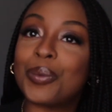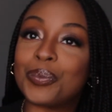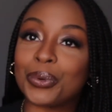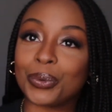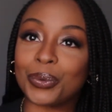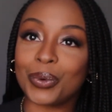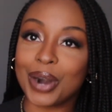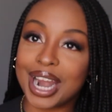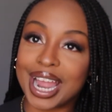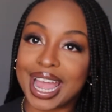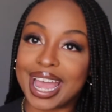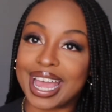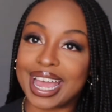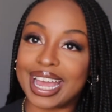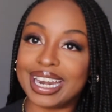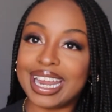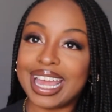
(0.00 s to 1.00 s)

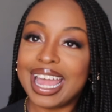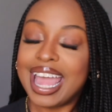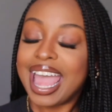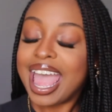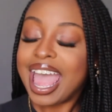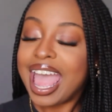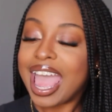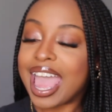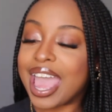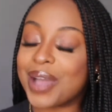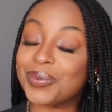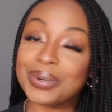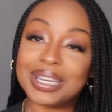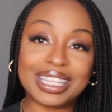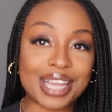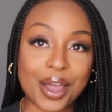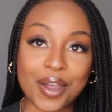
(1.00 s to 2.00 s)
brand, and
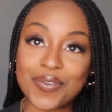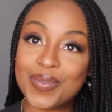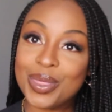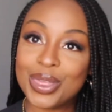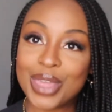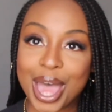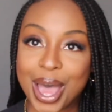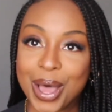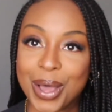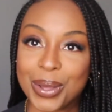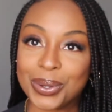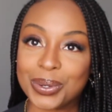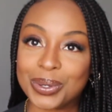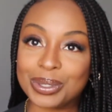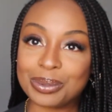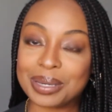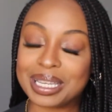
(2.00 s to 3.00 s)
we love
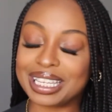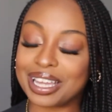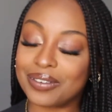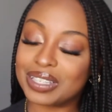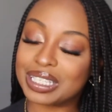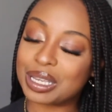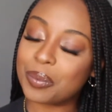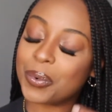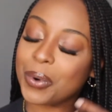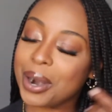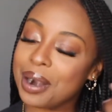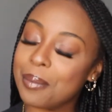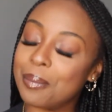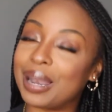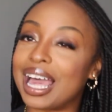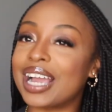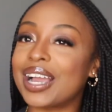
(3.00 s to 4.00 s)
those. We love
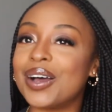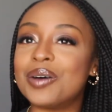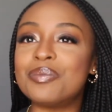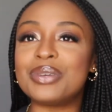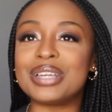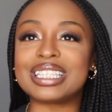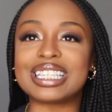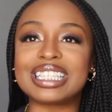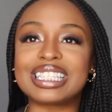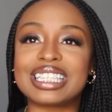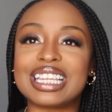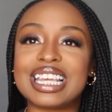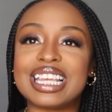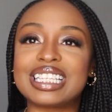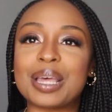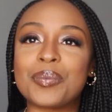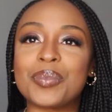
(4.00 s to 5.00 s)
supporting black owned
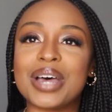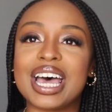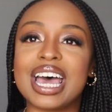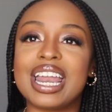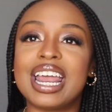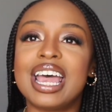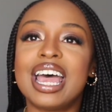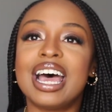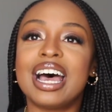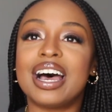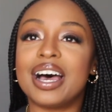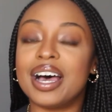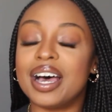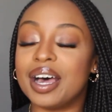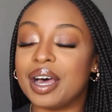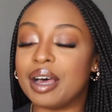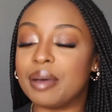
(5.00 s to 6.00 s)
businesses. But
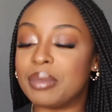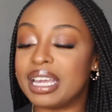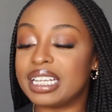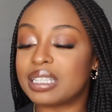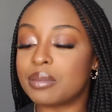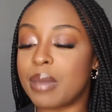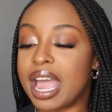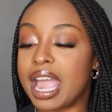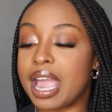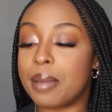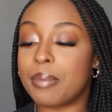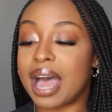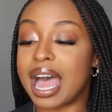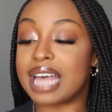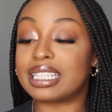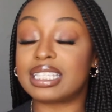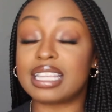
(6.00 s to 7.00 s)
it is made
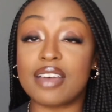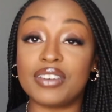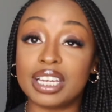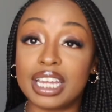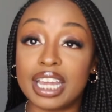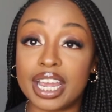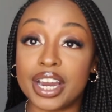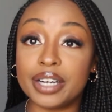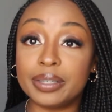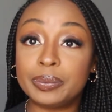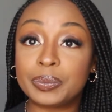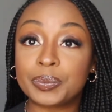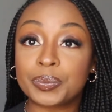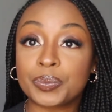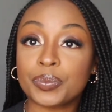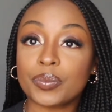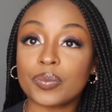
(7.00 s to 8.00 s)
by 7Care,
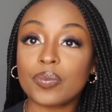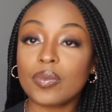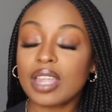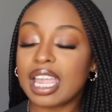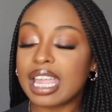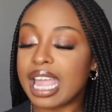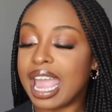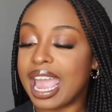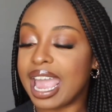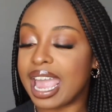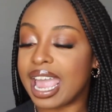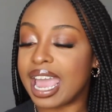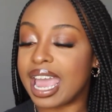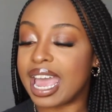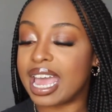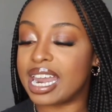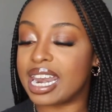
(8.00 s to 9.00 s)

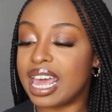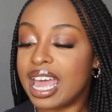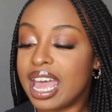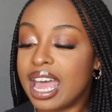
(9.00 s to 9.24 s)
and